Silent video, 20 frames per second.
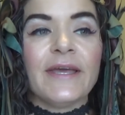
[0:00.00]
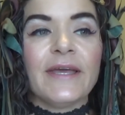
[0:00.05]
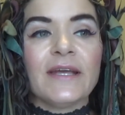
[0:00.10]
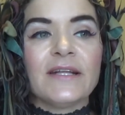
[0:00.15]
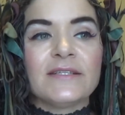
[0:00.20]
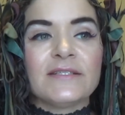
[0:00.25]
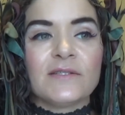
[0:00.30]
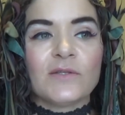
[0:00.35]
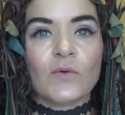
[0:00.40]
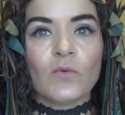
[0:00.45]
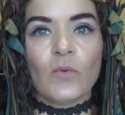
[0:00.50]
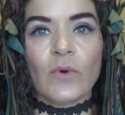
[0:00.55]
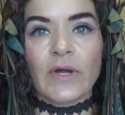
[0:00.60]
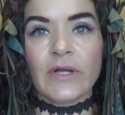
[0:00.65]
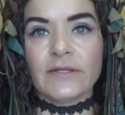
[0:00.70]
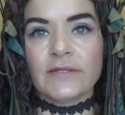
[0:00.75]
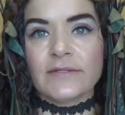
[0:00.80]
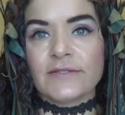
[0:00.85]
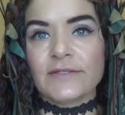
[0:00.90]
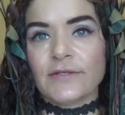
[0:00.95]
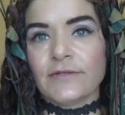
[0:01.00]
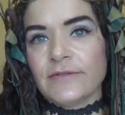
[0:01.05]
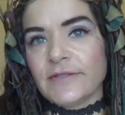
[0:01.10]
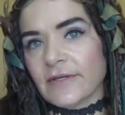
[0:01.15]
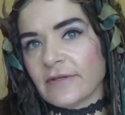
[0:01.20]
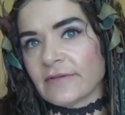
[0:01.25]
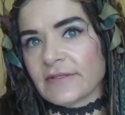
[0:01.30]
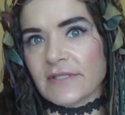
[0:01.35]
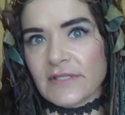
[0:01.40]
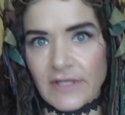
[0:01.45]
It's the ones who
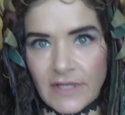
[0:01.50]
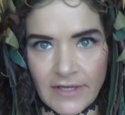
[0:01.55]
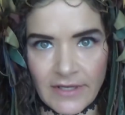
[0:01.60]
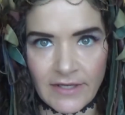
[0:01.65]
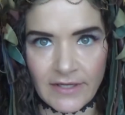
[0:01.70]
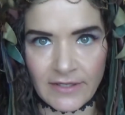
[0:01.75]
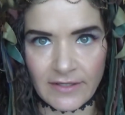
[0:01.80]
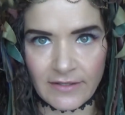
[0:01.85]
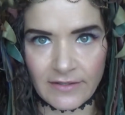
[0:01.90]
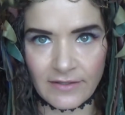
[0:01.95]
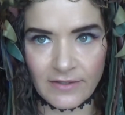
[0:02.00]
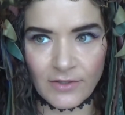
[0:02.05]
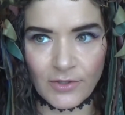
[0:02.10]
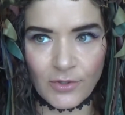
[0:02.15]
don't say it